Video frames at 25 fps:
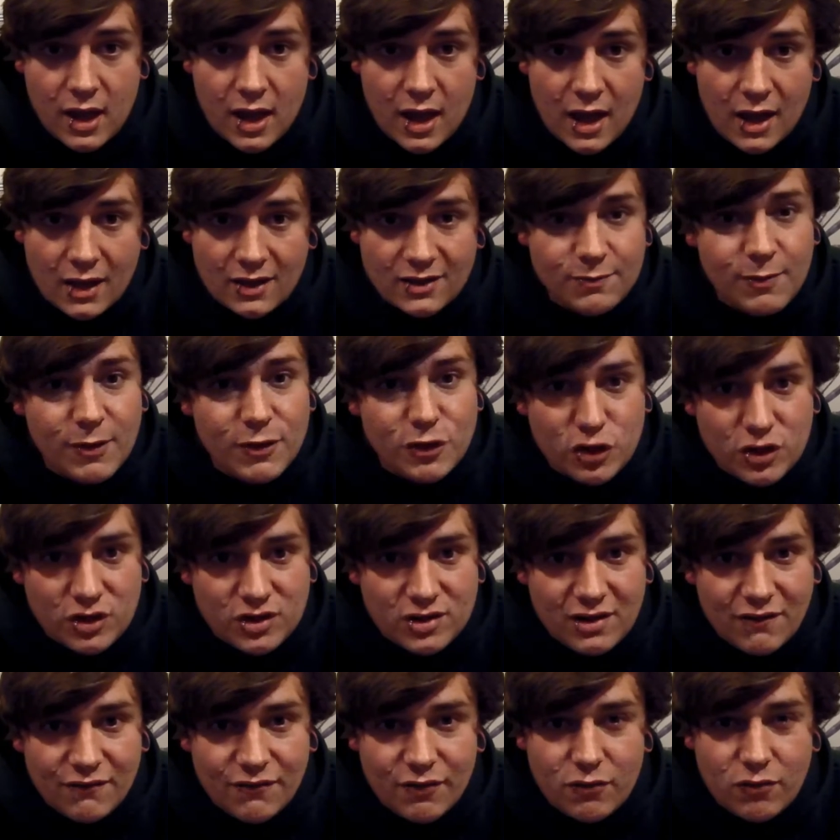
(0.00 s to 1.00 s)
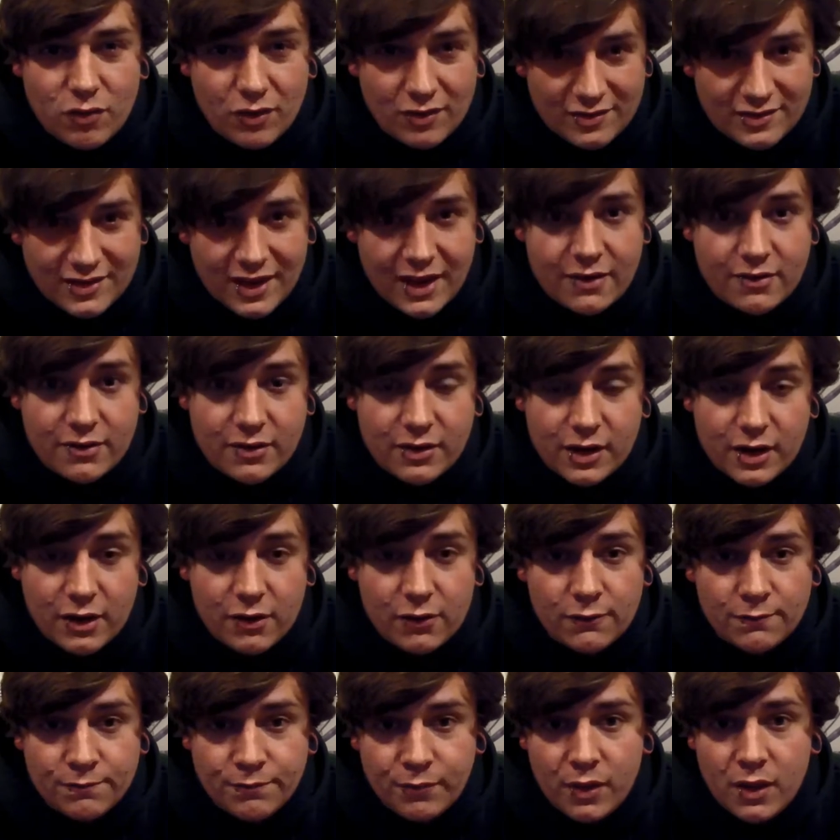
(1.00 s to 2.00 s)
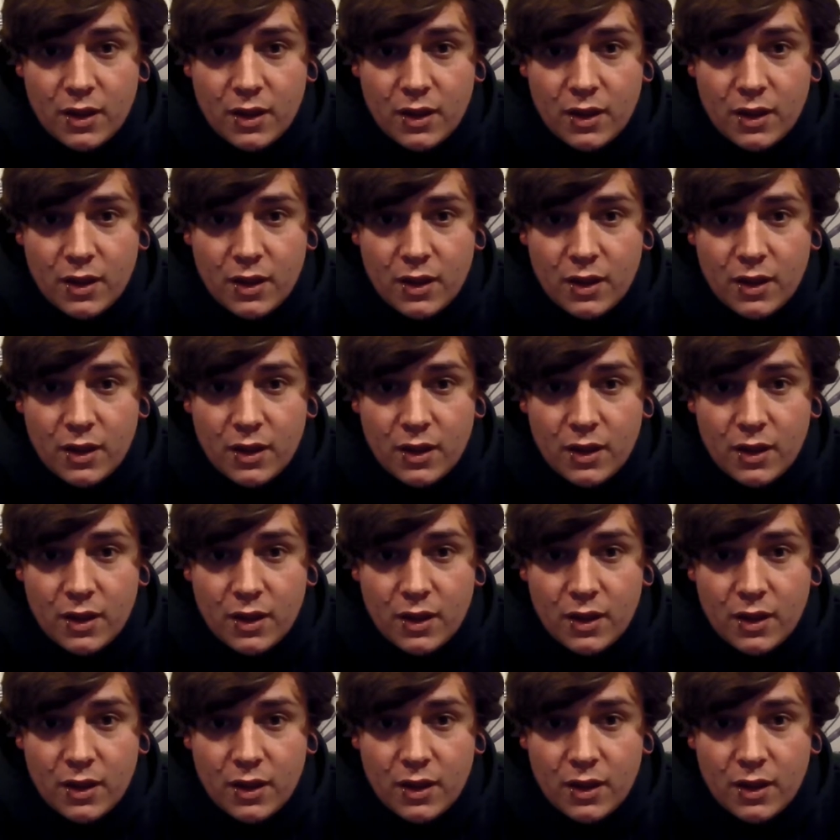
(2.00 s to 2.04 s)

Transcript: especially stuff that runs out, you know,